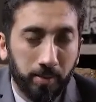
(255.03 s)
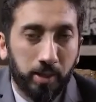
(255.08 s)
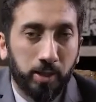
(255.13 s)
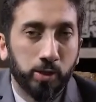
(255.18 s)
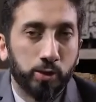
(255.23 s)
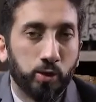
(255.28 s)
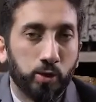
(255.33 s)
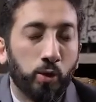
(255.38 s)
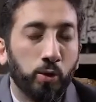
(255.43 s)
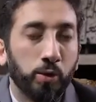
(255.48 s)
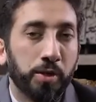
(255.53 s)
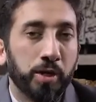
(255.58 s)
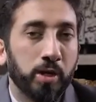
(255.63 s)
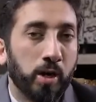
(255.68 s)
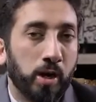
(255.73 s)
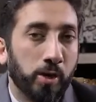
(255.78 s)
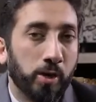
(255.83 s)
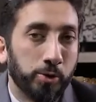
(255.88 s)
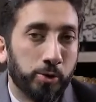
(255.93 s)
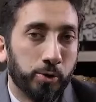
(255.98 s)
Because
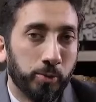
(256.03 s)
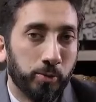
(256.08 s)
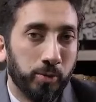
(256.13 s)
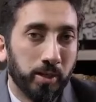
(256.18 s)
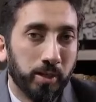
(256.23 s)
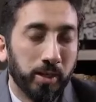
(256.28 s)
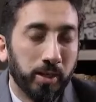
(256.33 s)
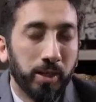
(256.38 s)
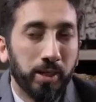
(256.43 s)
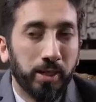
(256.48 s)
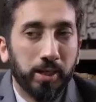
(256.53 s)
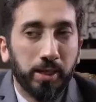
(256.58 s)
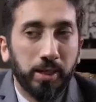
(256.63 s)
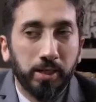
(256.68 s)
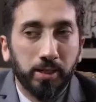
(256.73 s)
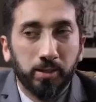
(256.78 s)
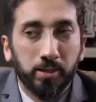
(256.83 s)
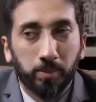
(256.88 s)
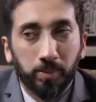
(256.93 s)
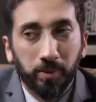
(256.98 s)
holding on to it,
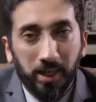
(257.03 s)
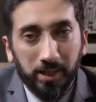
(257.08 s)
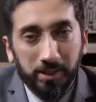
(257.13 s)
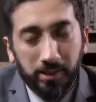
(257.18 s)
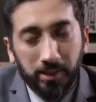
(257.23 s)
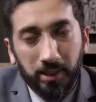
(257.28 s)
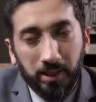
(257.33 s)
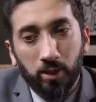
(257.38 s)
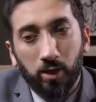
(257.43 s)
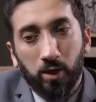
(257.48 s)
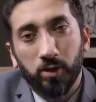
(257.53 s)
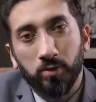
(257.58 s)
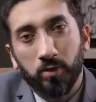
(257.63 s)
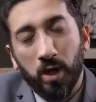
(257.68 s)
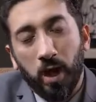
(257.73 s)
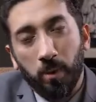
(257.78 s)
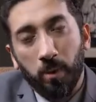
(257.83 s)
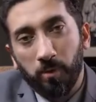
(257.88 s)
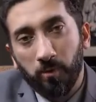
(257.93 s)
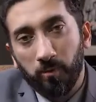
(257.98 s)
is blessing on
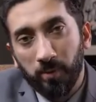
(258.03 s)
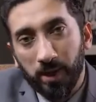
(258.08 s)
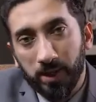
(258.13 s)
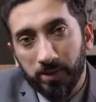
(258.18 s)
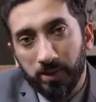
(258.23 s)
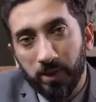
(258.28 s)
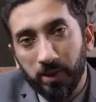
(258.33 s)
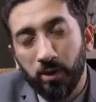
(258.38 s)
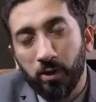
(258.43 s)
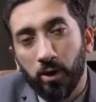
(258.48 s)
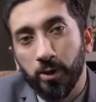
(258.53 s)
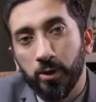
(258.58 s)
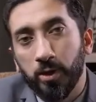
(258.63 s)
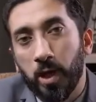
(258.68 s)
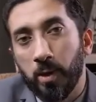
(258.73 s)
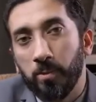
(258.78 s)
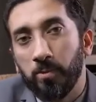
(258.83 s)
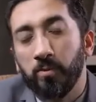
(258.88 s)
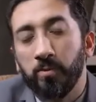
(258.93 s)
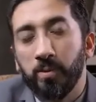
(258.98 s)
top of blessing on
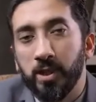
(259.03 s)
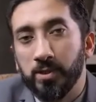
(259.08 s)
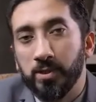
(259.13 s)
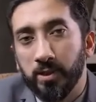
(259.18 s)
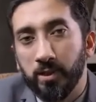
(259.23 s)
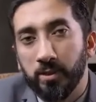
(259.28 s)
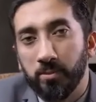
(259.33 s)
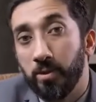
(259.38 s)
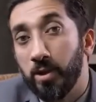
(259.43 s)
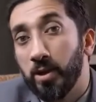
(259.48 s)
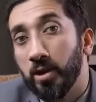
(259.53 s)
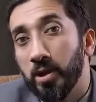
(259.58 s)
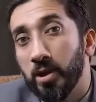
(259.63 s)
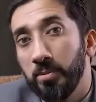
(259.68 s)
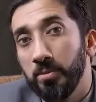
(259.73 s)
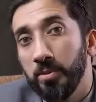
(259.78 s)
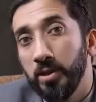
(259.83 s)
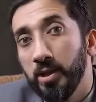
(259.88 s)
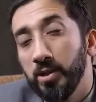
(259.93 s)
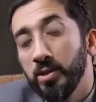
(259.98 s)
top of blessing.
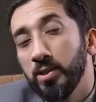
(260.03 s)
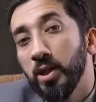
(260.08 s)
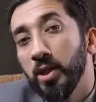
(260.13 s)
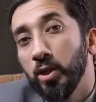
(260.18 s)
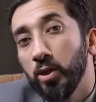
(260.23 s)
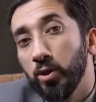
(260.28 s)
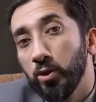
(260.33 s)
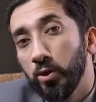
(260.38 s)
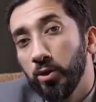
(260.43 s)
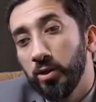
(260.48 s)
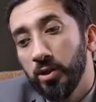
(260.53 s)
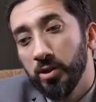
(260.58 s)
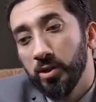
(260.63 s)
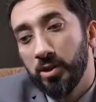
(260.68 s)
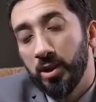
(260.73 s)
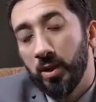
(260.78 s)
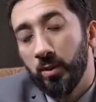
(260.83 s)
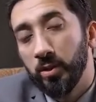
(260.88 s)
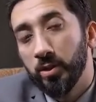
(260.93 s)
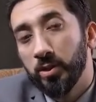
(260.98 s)
Barakah means
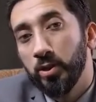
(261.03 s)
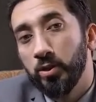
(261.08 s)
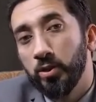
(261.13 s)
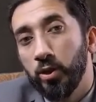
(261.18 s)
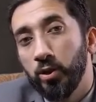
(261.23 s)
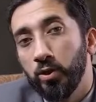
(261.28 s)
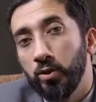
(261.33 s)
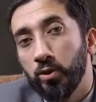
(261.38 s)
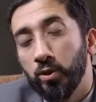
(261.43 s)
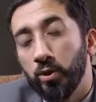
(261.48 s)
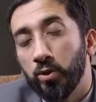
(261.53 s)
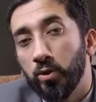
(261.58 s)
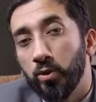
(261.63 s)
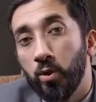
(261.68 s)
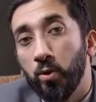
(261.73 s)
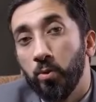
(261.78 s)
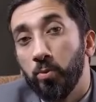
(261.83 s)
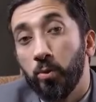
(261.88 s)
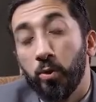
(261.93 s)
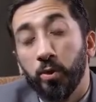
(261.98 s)
goodness that will continue to
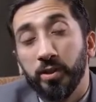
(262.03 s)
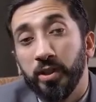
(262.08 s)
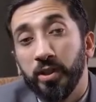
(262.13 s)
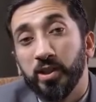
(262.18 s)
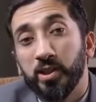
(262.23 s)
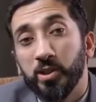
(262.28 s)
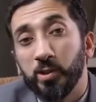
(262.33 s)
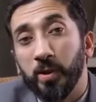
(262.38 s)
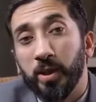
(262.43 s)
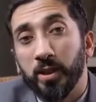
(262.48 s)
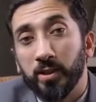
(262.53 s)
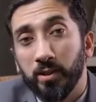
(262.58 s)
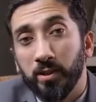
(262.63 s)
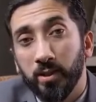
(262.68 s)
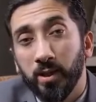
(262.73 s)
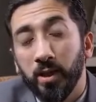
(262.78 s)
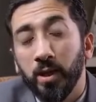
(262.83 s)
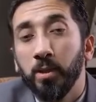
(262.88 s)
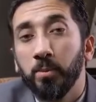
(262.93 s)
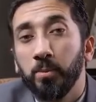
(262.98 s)
grow more than
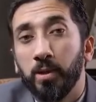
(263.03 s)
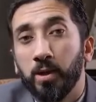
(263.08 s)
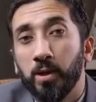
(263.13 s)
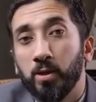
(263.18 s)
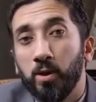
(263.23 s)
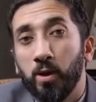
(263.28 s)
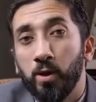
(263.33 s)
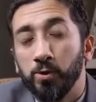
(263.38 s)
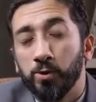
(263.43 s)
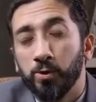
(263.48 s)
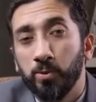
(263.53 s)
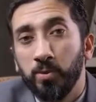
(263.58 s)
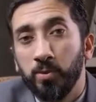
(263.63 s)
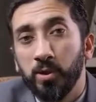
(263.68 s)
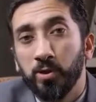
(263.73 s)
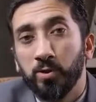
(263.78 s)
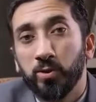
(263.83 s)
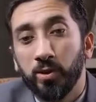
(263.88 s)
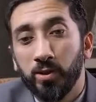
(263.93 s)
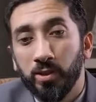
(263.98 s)
expected. Barakah also
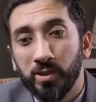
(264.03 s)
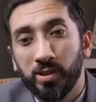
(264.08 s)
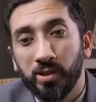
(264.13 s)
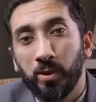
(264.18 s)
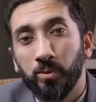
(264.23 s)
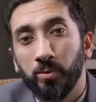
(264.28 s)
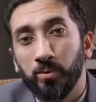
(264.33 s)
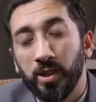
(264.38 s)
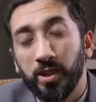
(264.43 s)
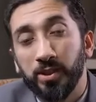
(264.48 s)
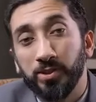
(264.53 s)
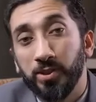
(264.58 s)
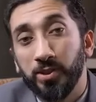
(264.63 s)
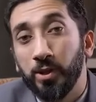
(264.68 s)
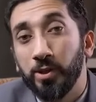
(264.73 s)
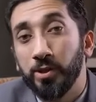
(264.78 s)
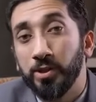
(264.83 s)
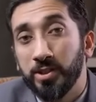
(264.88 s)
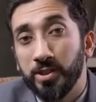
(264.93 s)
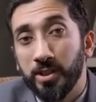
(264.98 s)
means goodness that is
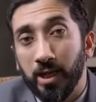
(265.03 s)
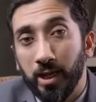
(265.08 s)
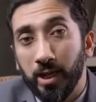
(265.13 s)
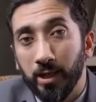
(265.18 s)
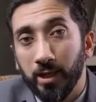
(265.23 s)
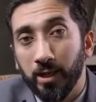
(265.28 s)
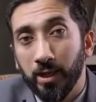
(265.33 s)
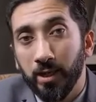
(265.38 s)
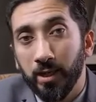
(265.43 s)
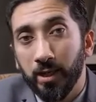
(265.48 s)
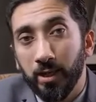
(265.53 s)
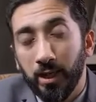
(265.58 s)
there to stay.